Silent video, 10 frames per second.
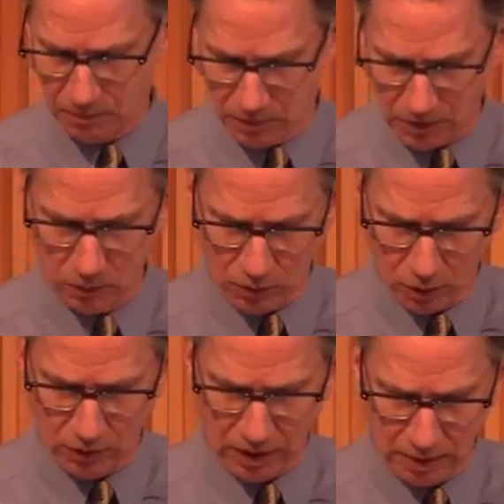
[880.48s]
You would
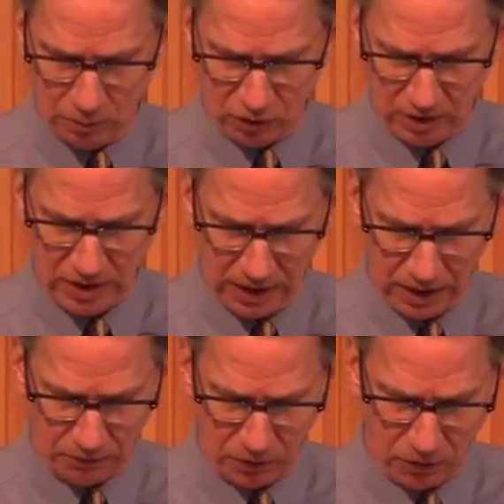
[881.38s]
know the name Shatila
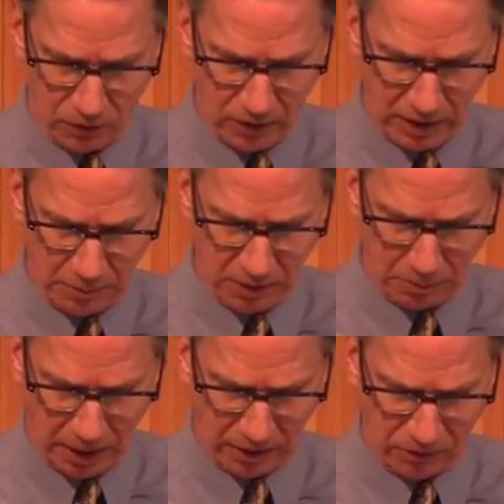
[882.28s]
if you know the name of the
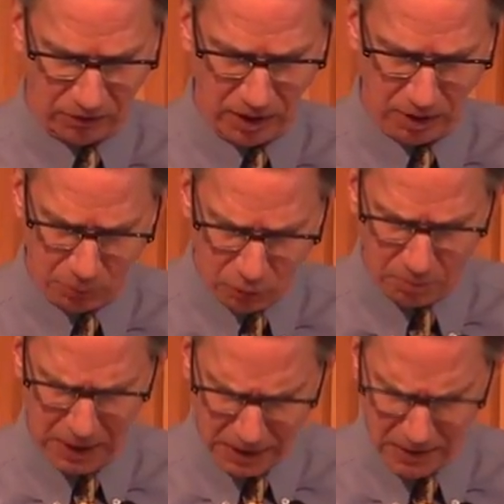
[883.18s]
Palestinian movement.